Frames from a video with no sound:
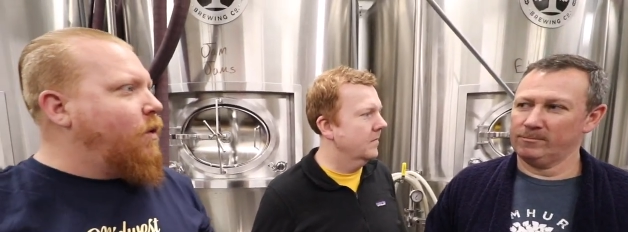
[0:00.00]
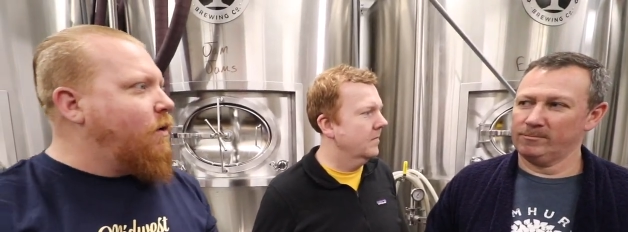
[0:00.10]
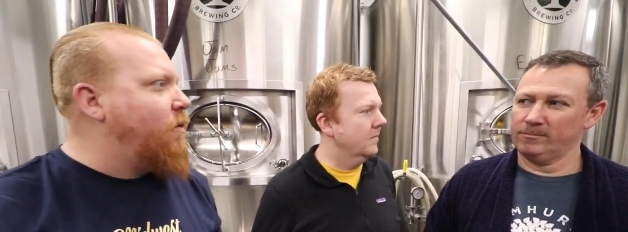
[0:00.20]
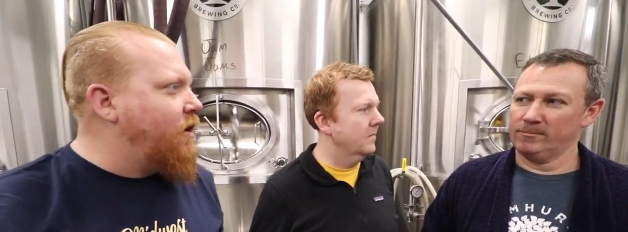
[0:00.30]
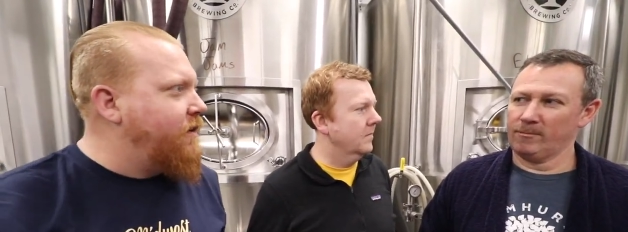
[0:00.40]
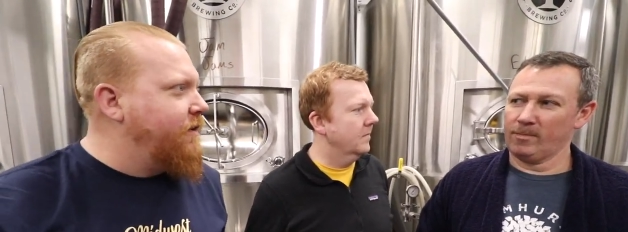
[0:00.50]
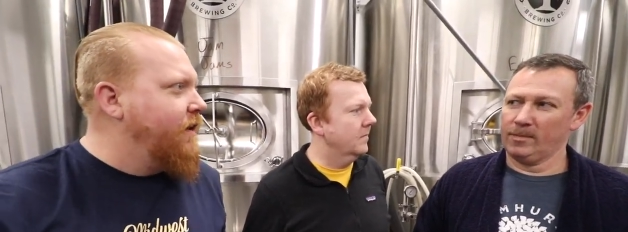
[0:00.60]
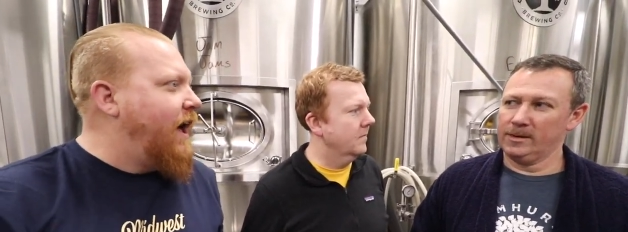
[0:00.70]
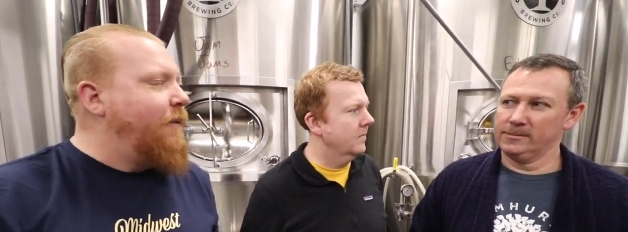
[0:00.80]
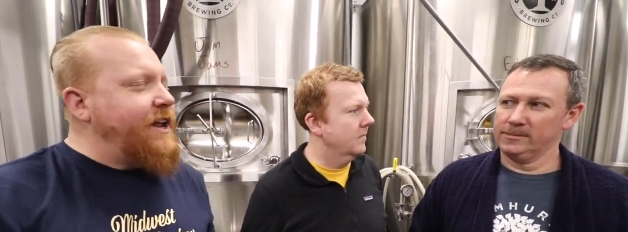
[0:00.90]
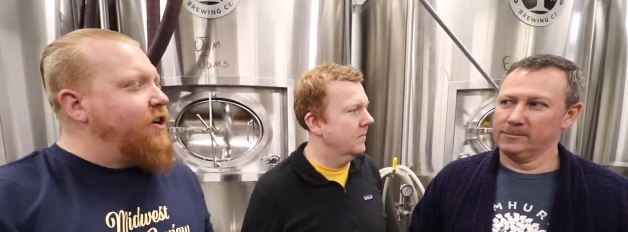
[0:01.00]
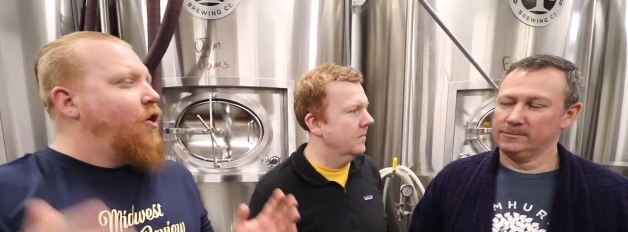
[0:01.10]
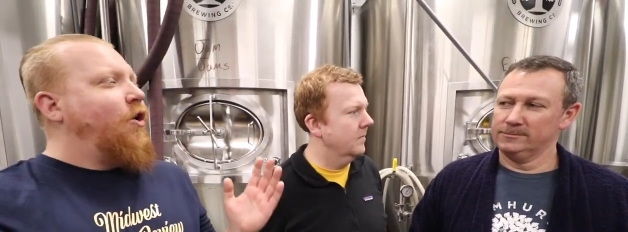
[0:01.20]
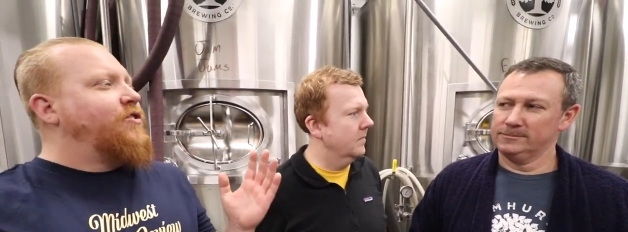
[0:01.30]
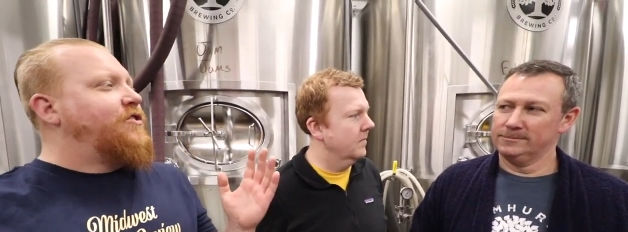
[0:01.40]
Speaker 1: forward? I want to
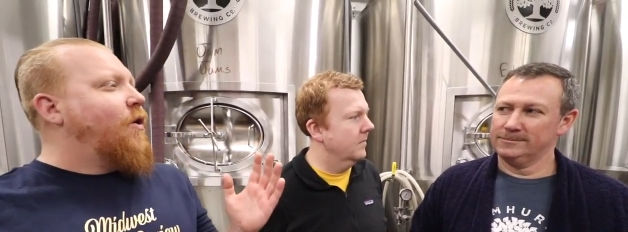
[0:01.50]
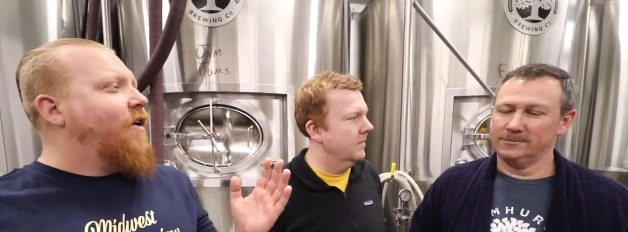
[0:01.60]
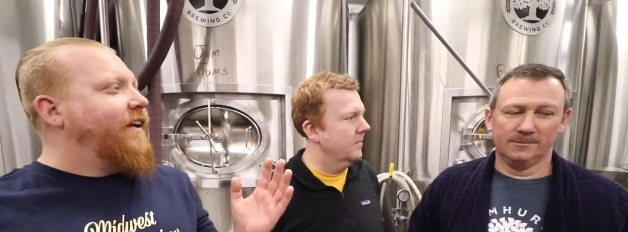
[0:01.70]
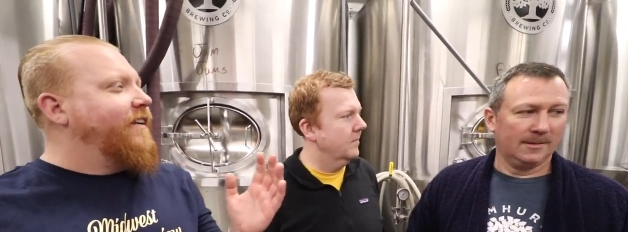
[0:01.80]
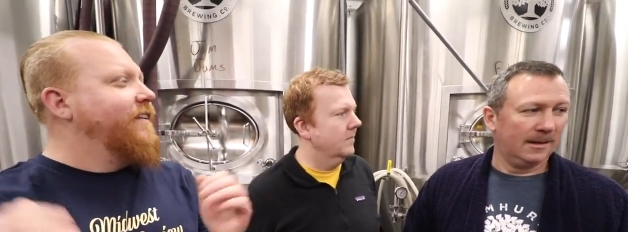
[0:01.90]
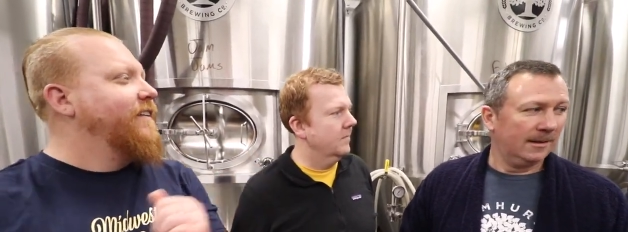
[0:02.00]
hear the whole story.